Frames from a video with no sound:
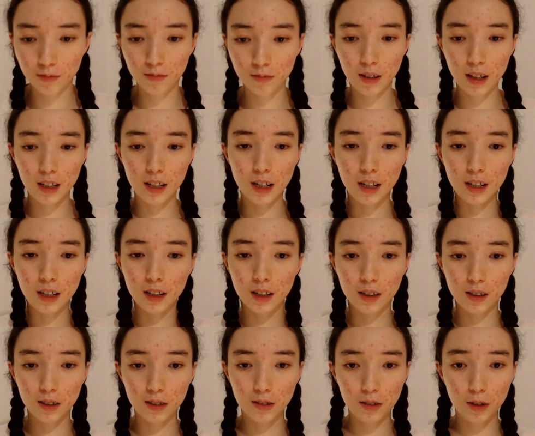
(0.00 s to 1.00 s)
And
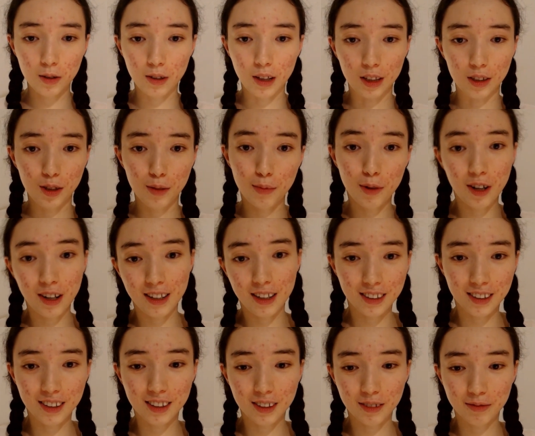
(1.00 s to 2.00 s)
here you got your
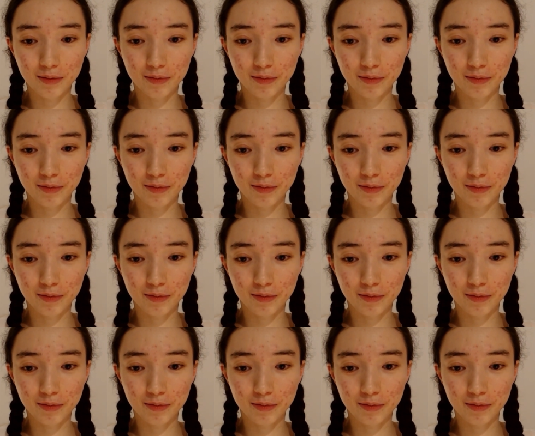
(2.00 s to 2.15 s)
braids.